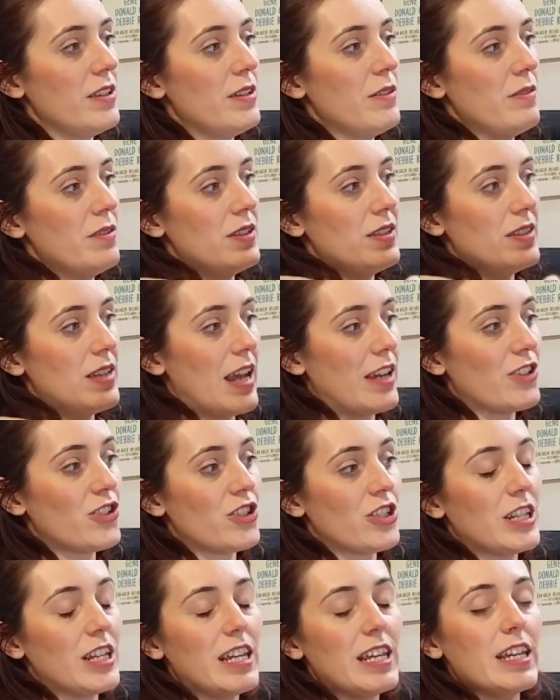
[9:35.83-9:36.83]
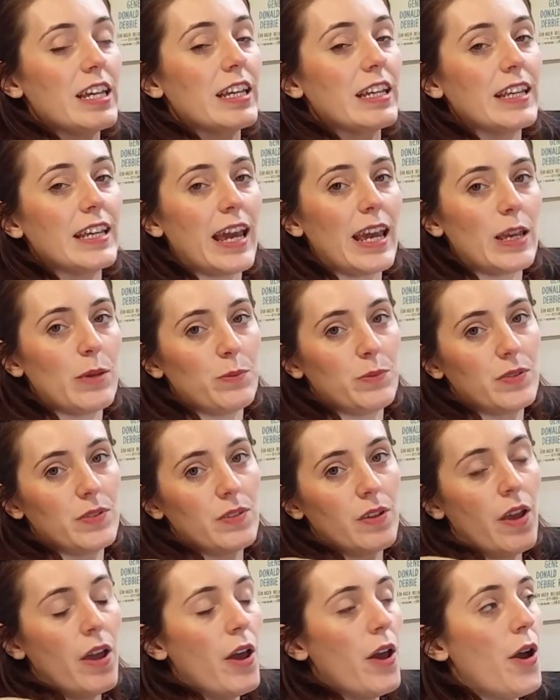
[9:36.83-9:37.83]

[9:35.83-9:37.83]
section here gapes